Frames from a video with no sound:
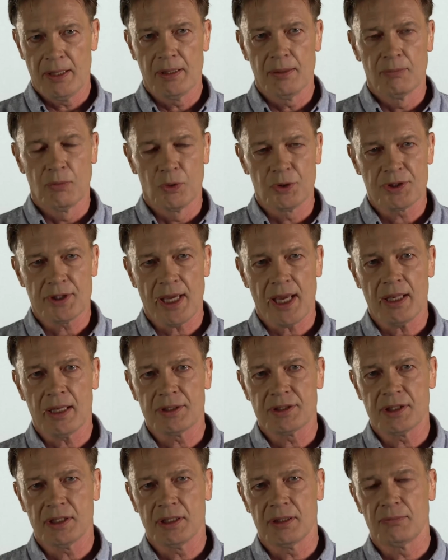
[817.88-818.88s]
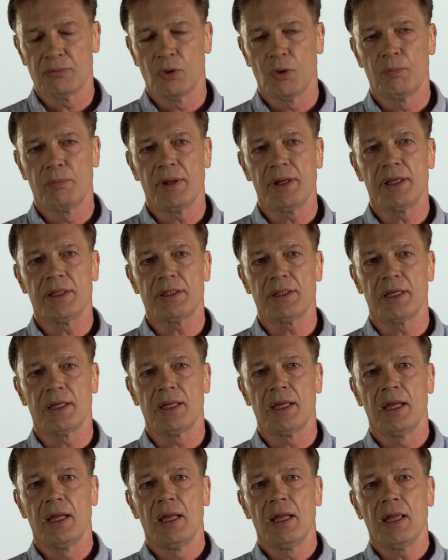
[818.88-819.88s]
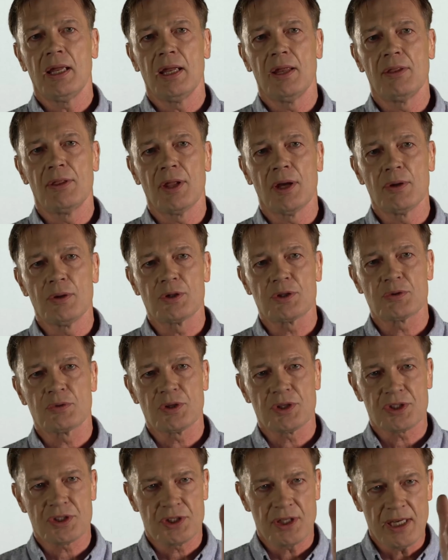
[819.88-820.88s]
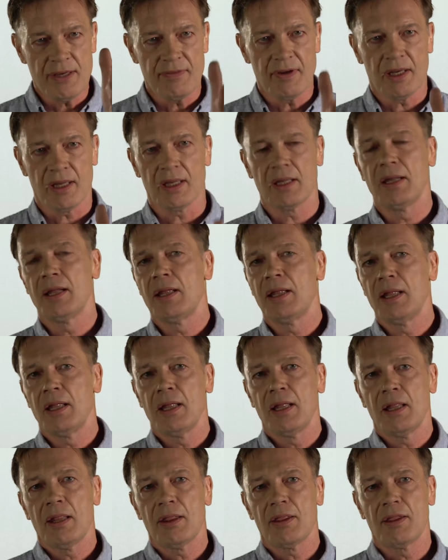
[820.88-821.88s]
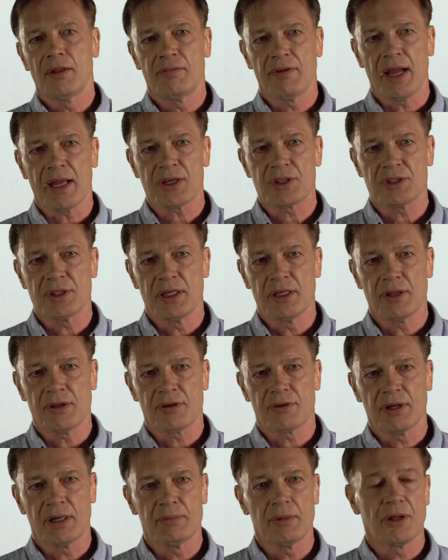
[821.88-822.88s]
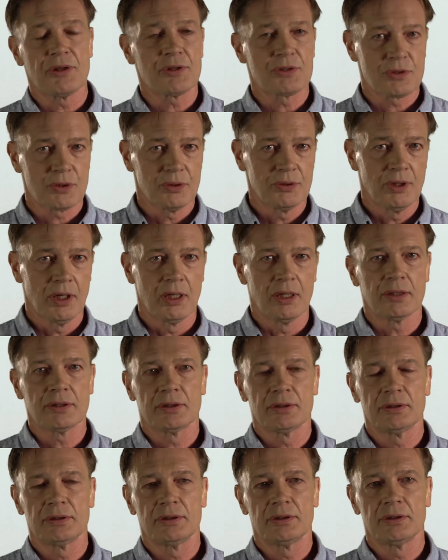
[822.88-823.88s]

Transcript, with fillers: in the mortality and morbidity in those receiving the vaccine at three months or not.